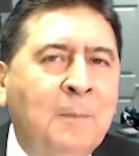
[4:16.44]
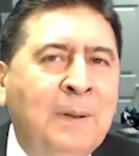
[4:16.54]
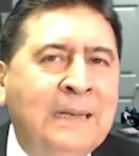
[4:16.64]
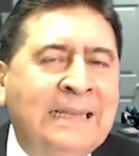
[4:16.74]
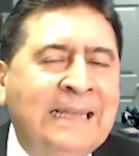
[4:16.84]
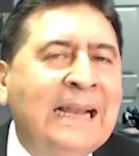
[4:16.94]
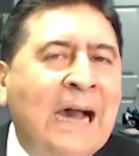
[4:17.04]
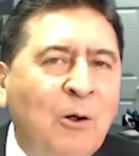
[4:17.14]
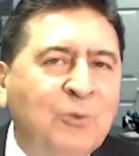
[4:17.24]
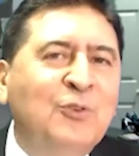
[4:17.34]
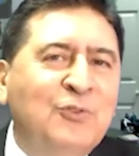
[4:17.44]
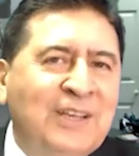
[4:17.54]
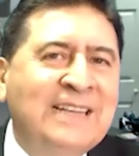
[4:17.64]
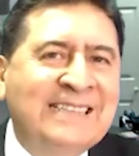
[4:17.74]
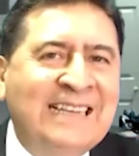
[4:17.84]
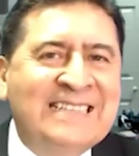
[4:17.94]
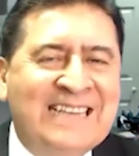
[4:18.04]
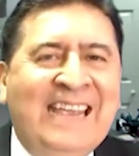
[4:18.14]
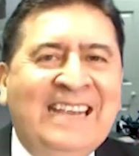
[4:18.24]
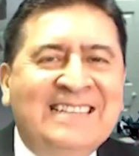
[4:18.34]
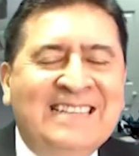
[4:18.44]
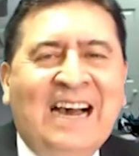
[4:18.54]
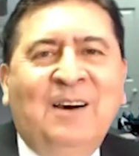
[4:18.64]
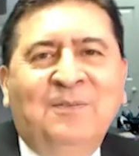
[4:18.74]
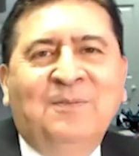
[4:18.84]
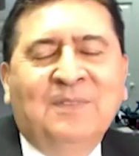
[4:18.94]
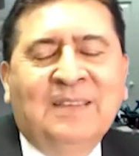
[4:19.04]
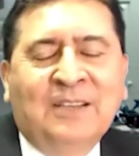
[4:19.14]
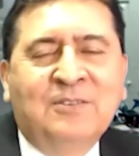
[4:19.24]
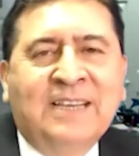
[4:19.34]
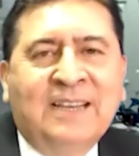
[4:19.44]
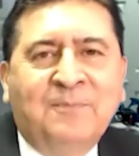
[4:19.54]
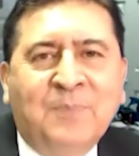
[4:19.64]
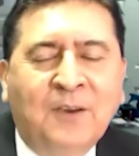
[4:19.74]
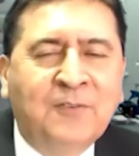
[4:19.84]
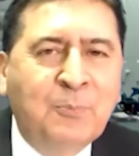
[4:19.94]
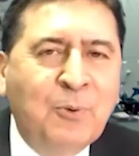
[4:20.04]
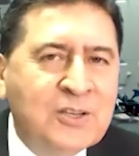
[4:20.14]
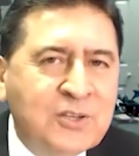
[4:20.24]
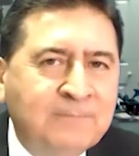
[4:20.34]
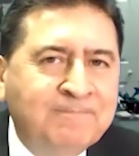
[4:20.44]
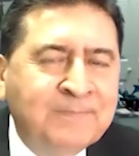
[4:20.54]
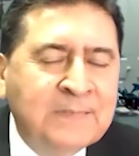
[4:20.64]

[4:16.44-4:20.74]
But then I also sense a change now, like you said, of depression.